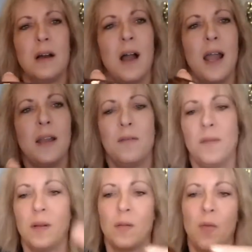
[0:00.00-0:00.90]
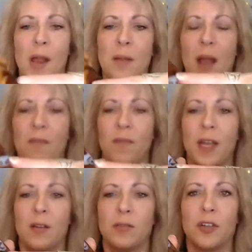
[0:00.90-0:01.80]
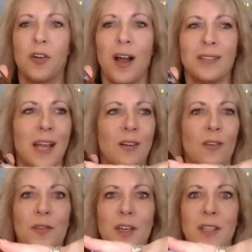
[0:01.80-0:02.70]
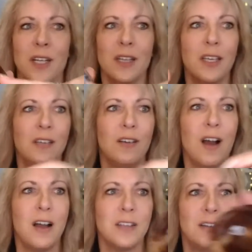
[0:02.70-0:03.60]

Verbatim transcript: I ran my fingers across. I don't feel anything, you guys.